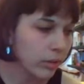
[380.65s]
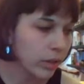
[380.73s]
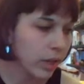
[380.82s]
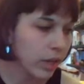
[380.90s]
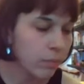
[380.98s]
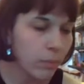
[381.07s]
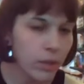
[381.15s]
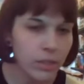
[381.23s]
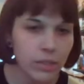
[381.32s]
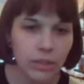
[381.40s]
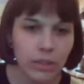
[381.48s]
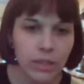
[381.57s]
like
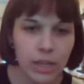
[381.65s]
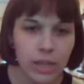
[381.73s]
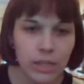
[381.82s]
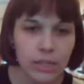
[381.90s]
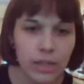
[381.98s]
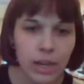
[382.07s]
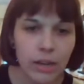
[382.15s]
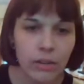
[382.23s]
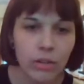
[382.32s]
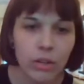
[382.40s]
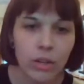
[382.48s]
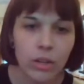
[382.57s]
basically test
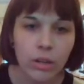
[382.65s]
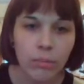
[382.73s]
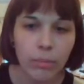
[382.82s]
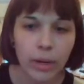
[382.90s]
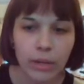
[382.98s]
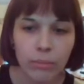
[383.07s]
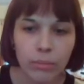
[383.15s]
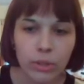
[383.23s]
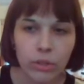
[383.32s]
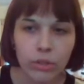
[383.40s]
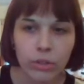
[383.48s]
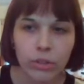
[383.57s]
out my
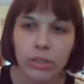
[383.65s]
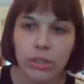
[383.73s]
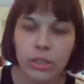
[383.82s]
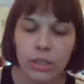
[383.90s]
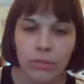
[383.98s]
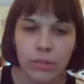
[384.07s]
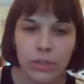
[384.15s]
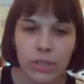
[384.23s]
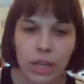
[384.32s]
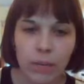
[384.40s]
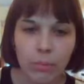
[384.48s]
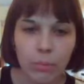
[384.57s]
computer and see if it's
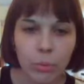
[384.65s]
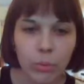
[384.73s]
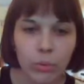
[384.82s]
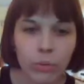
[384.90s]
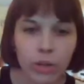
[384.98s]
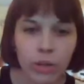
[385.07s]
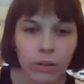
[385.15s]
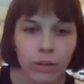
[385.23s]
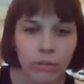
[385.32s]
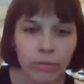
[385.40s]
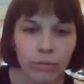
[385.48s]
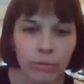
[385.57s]
capable
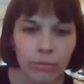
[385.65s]
of